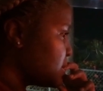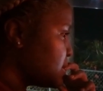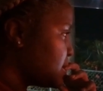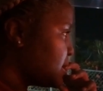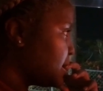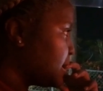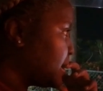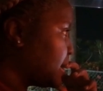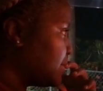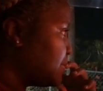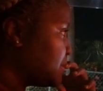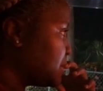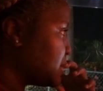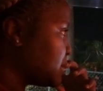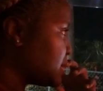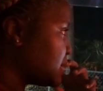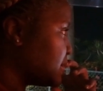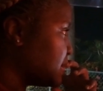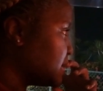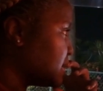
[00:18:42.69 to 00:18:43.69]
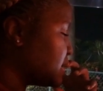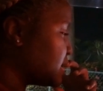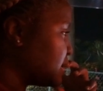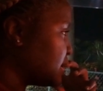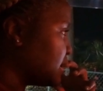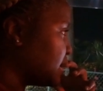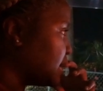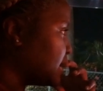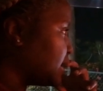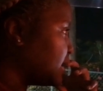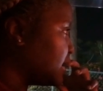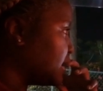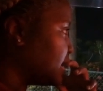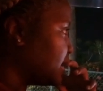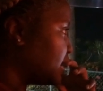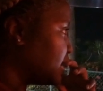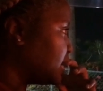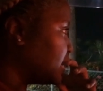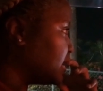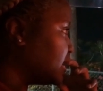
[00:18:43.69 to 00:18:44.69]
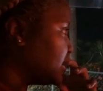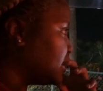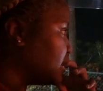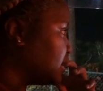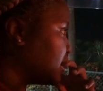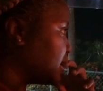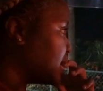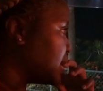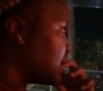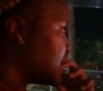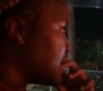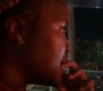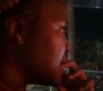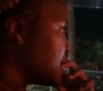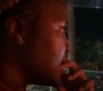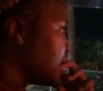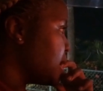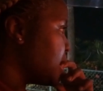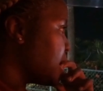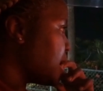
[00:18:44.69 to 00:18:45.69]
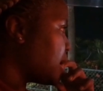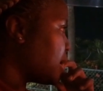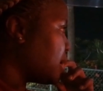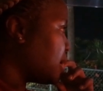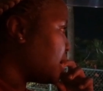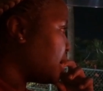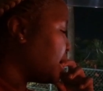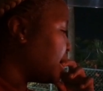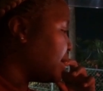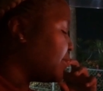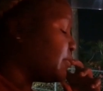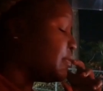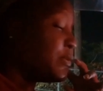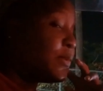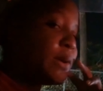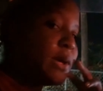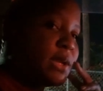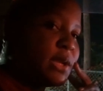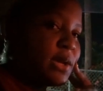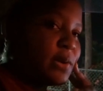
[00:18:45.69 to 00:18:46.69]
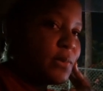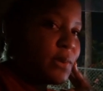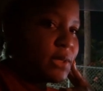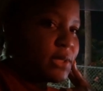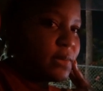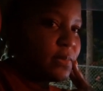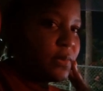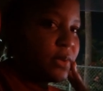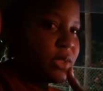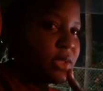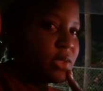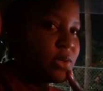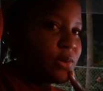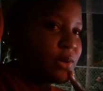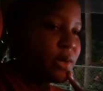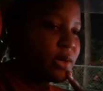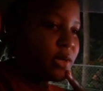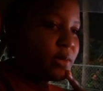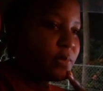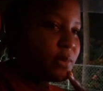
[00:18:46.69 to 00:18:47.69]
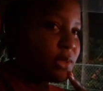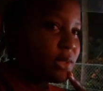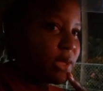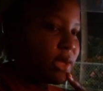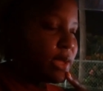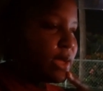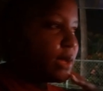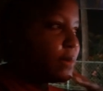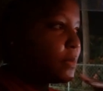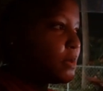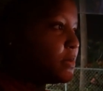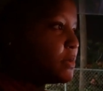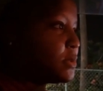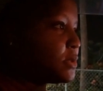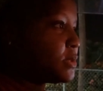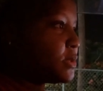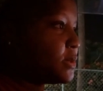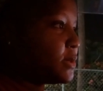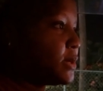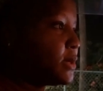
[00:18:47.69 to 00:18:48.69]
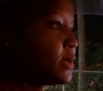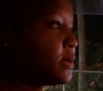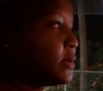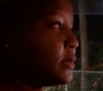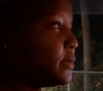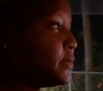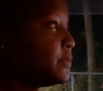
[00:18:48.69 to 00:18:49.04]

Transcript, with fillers: I think I'm just going to order. Uh, I have no idea what I'm going to order, but I am about to order.